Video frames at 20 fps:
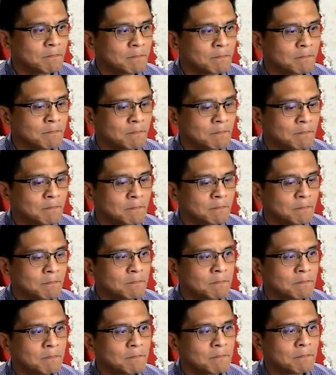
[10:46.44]

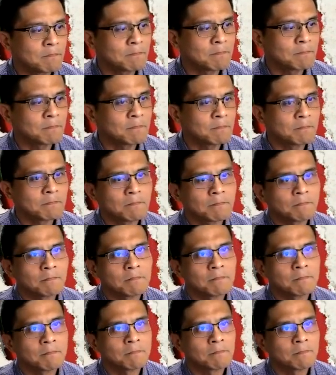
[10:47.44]

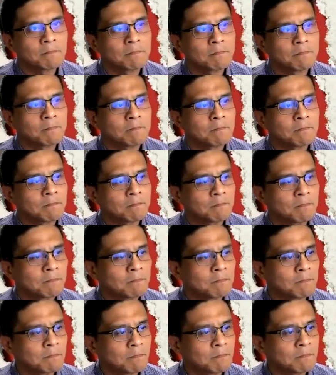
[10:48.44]

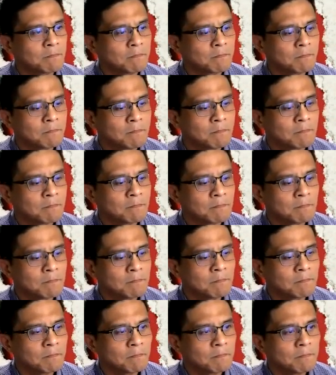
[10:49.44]

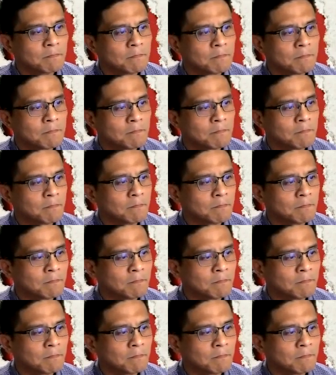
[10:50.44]
[no speech]